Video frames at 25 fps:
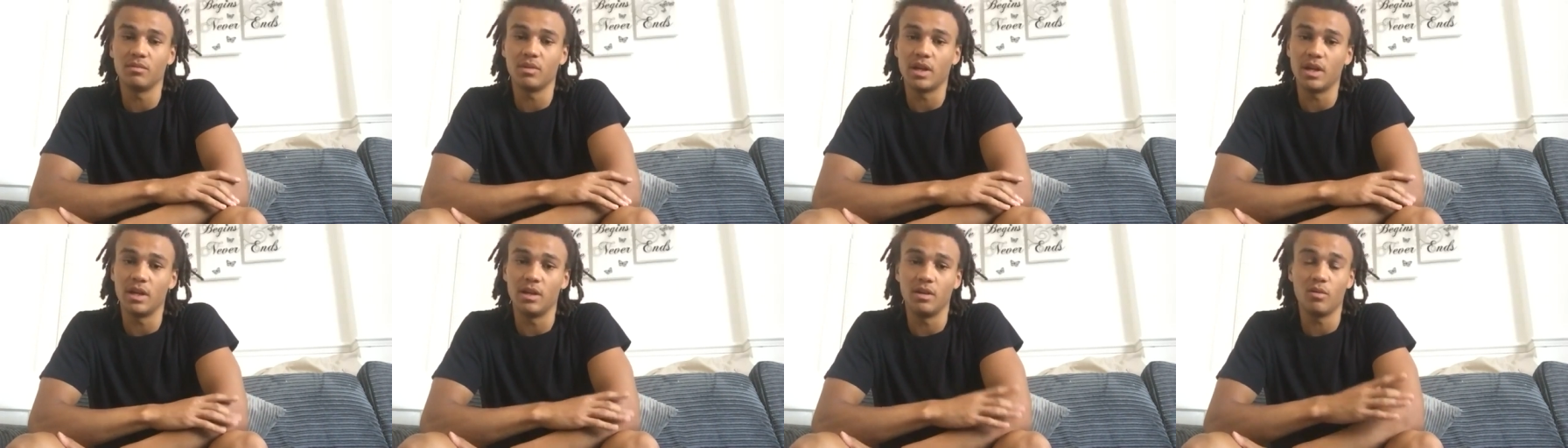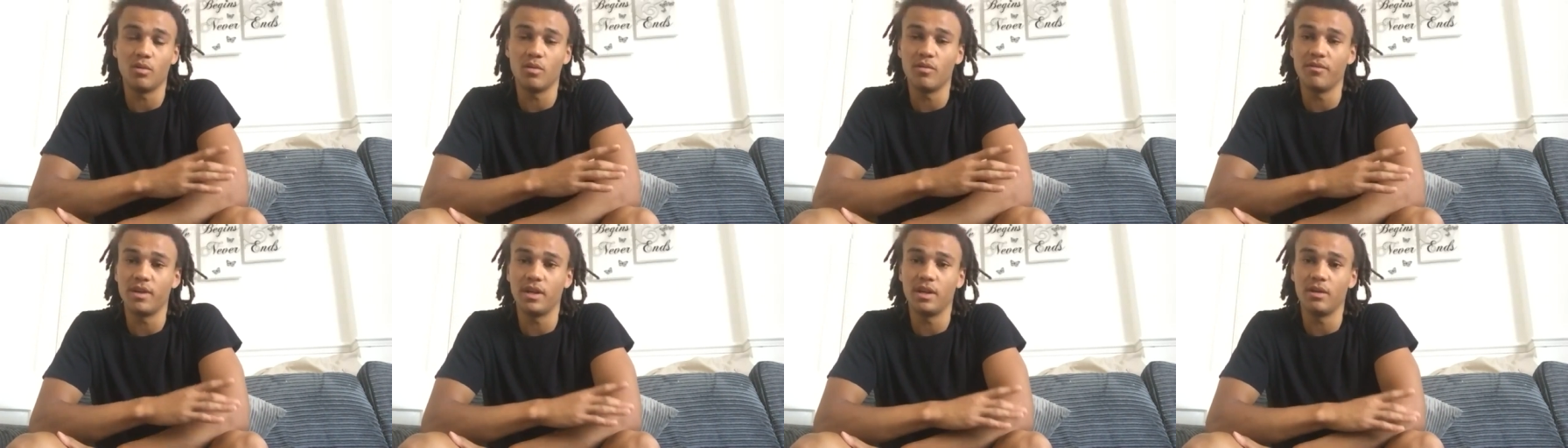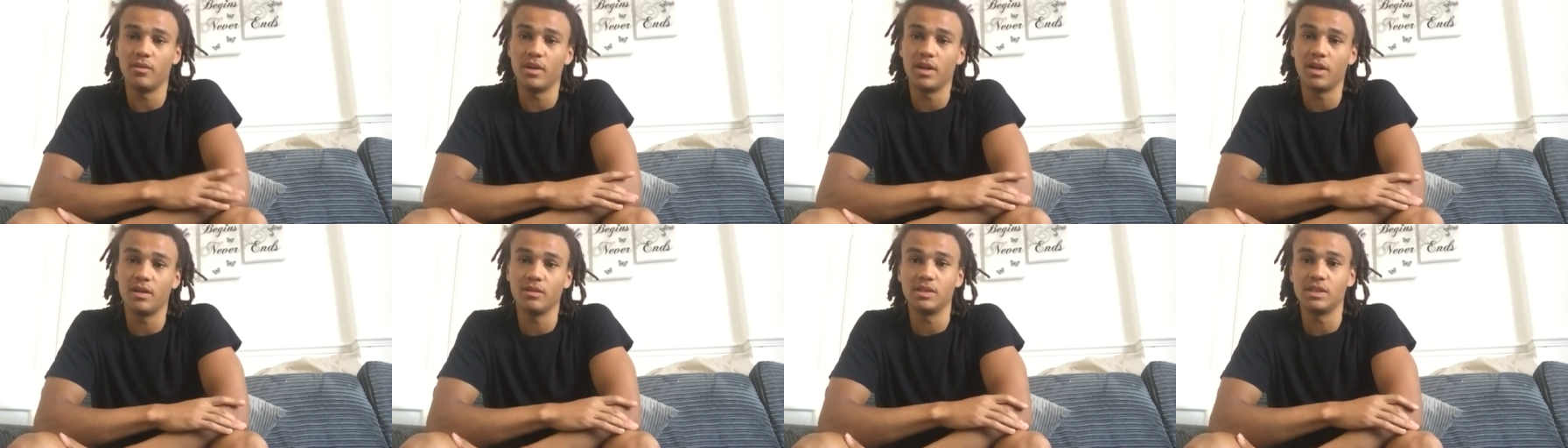and not with
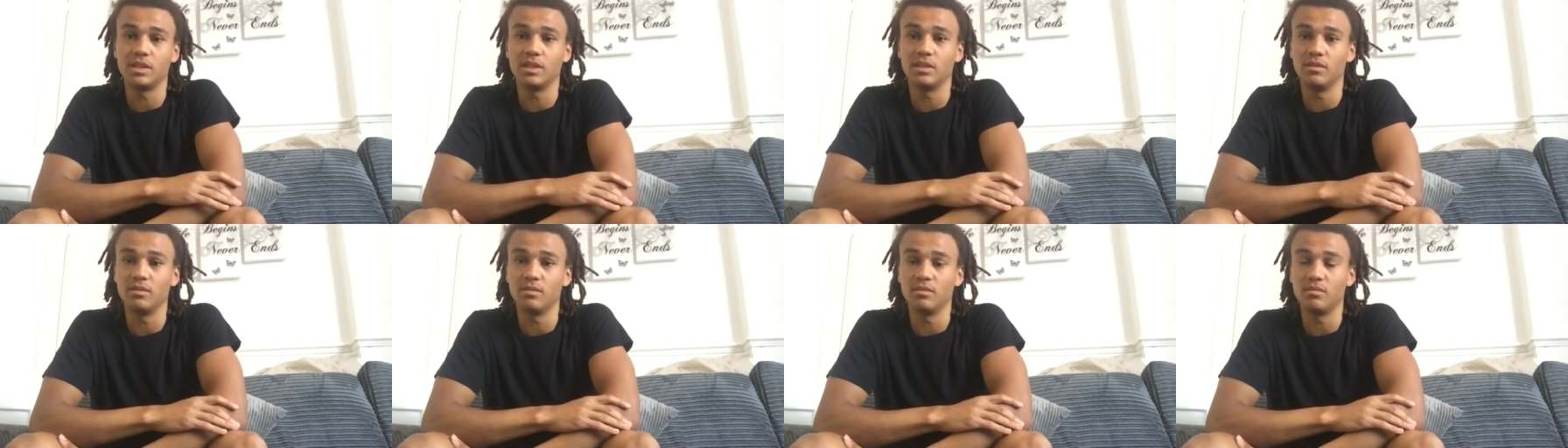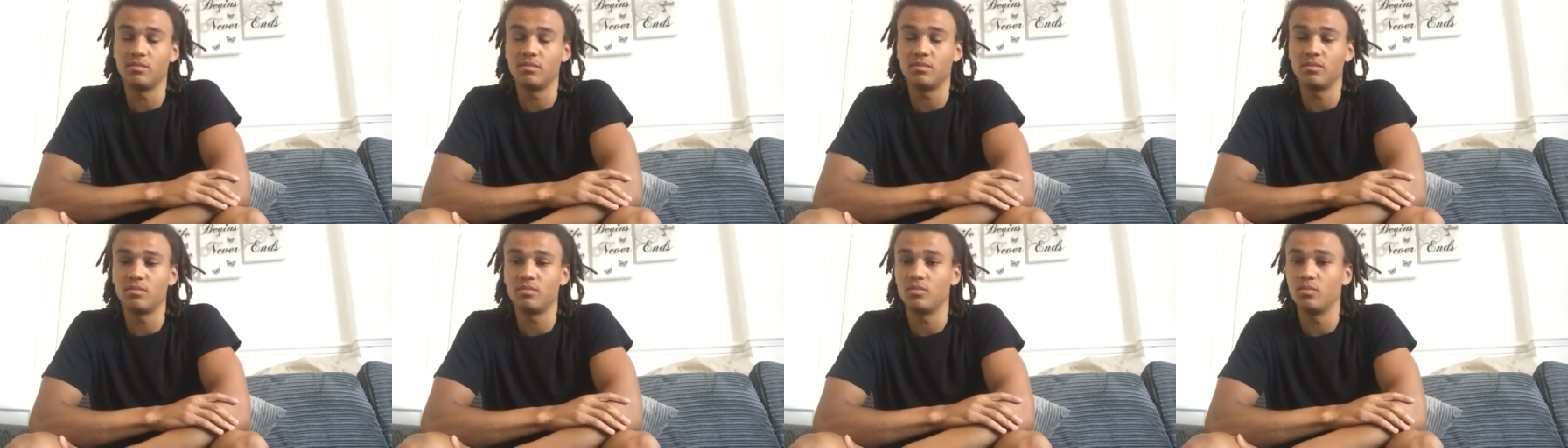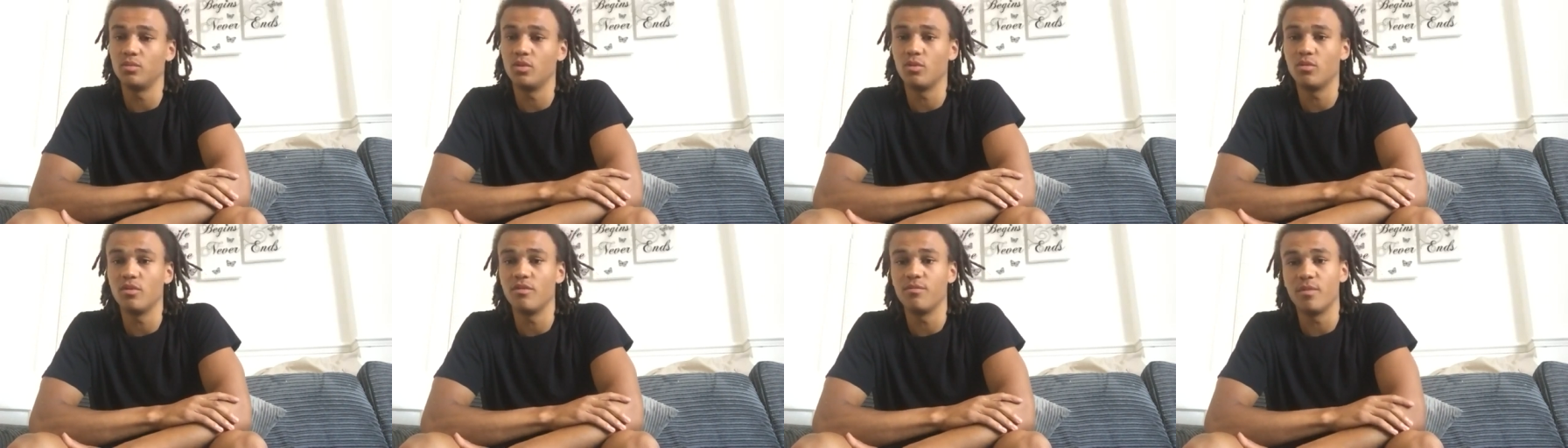anyone else, and
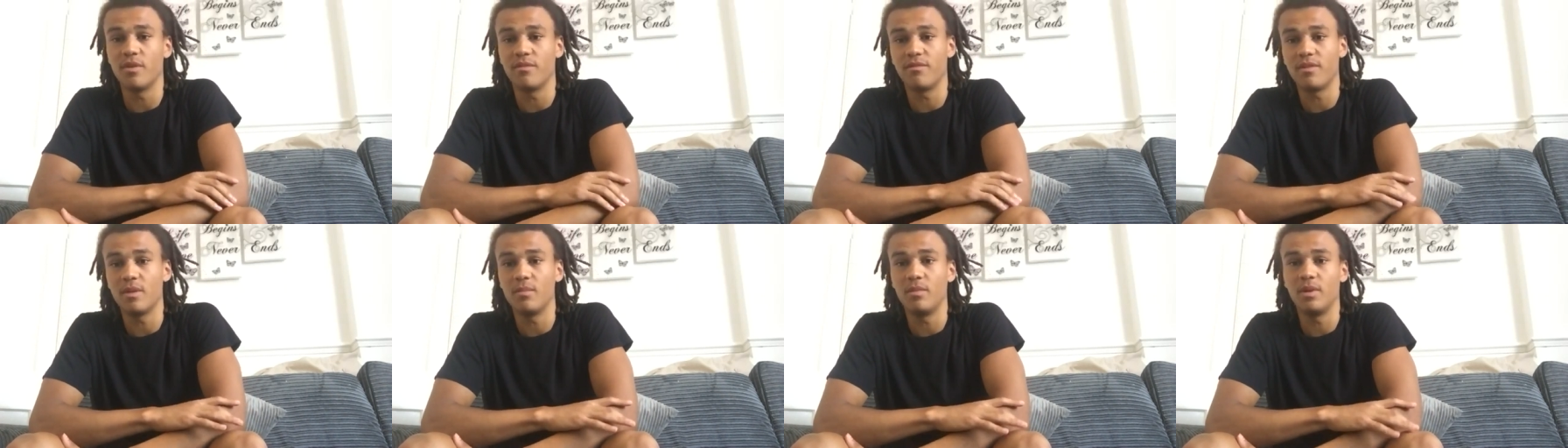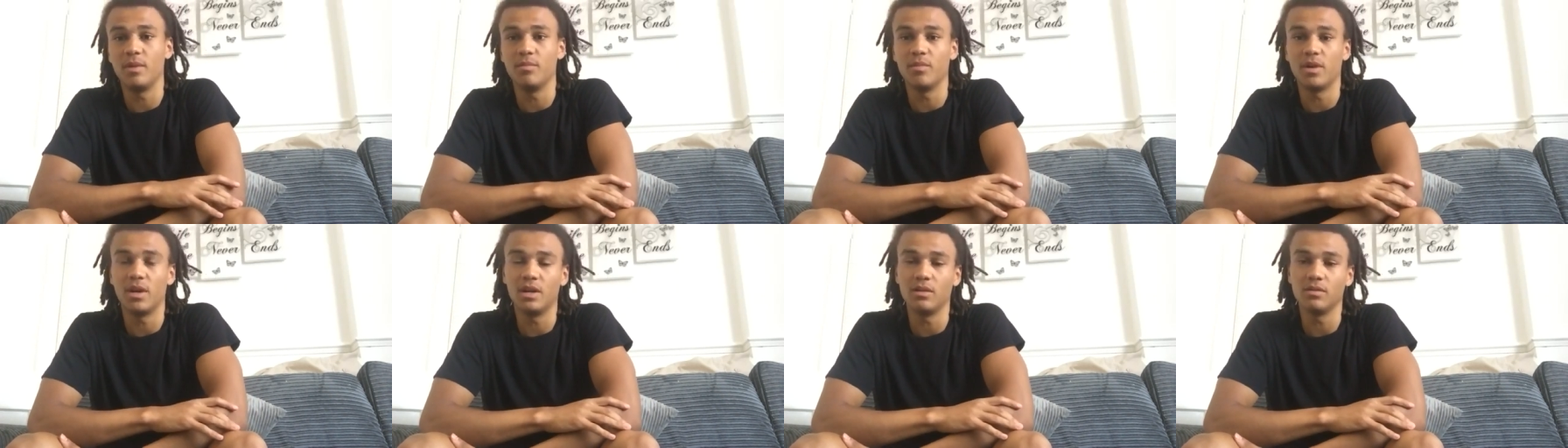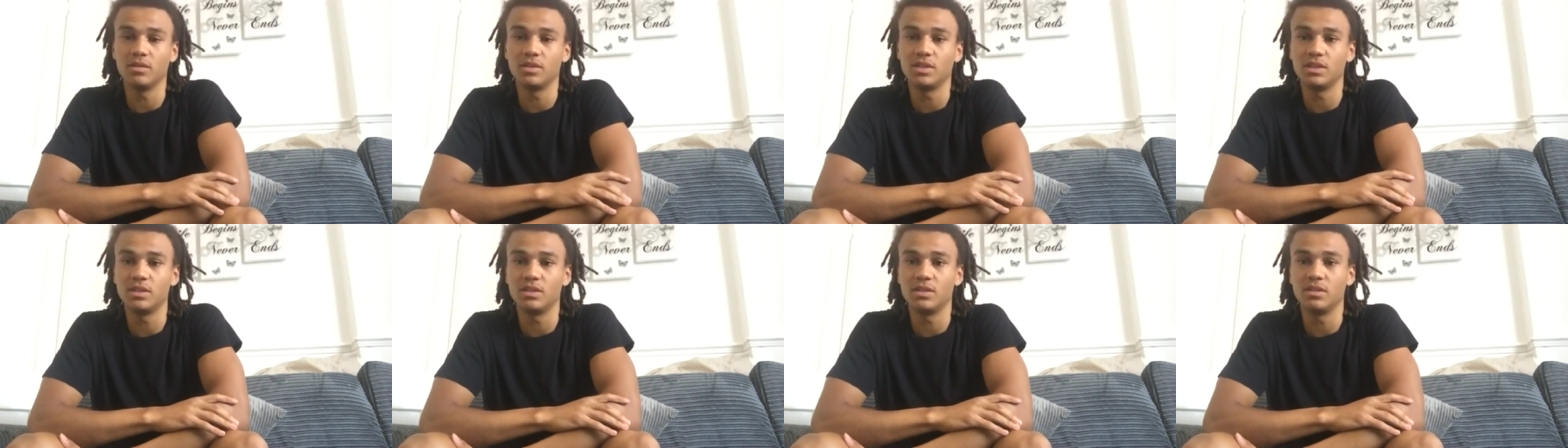not with my family, my little
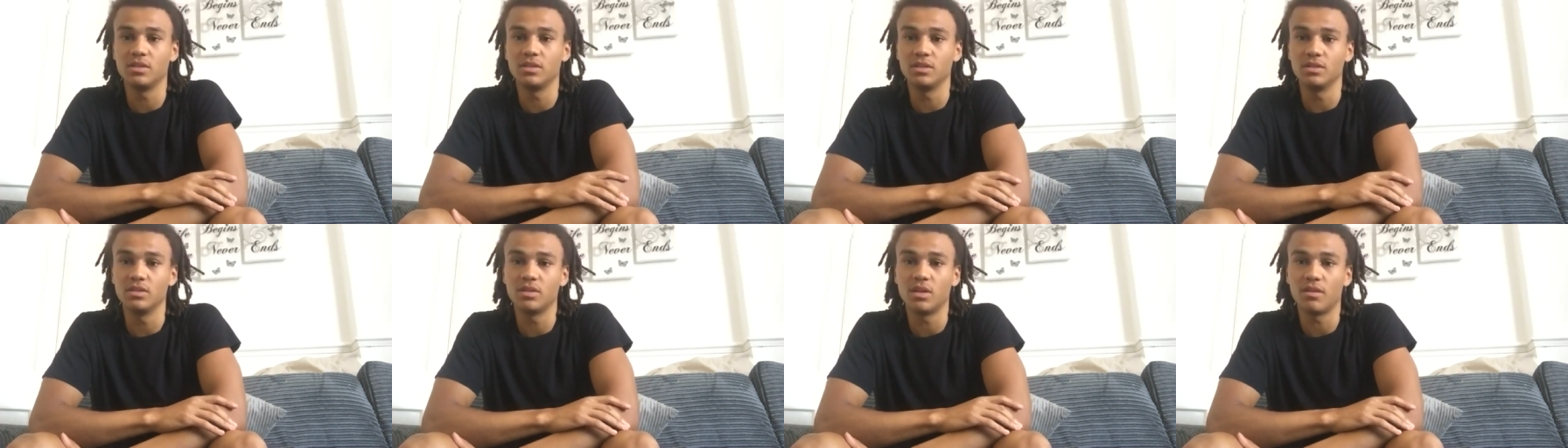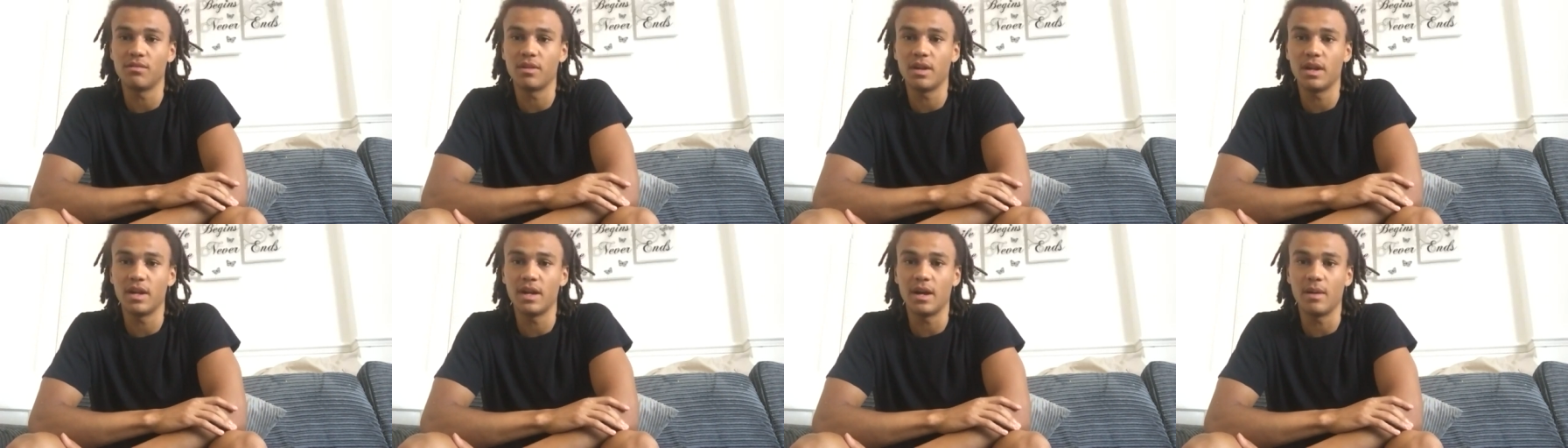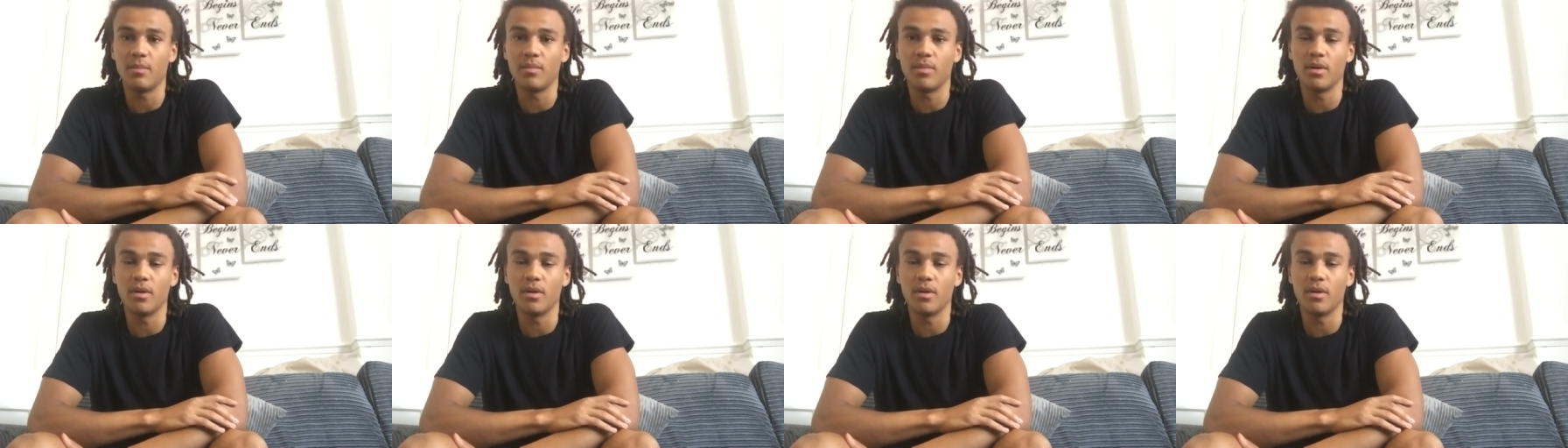sisters and stuff like that.